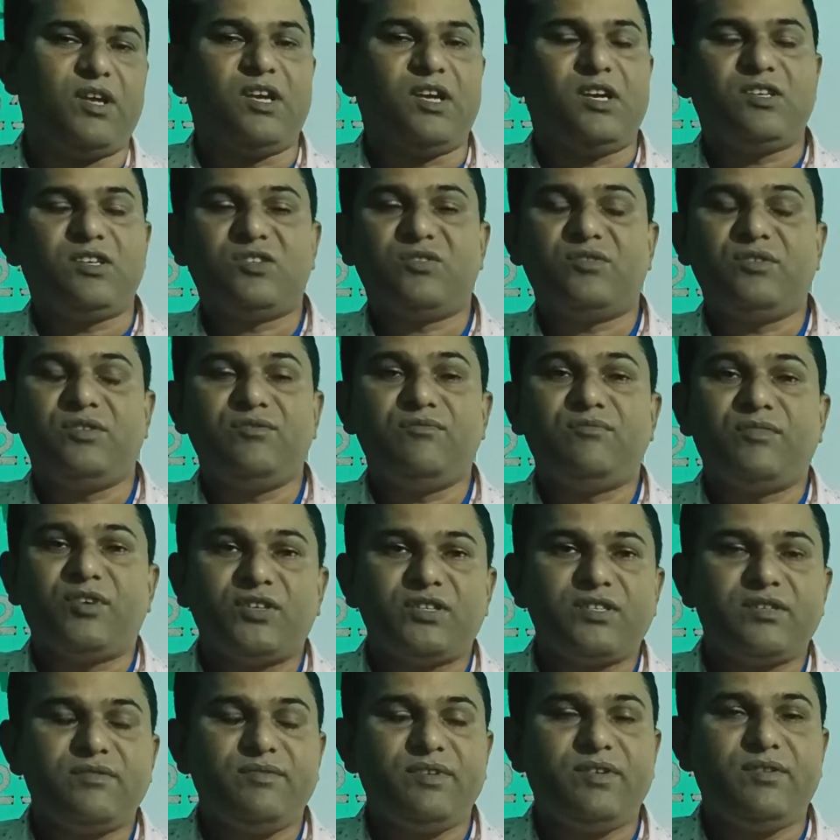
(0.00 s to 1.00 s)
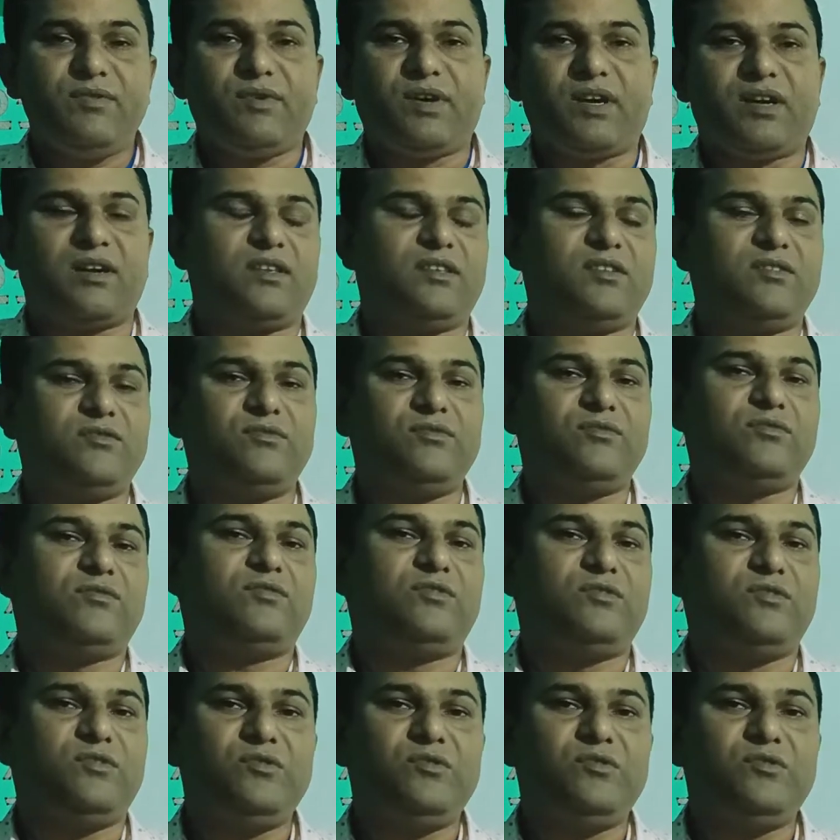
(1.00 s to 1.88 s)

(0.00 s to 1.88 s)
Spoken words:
So you must be reward. You should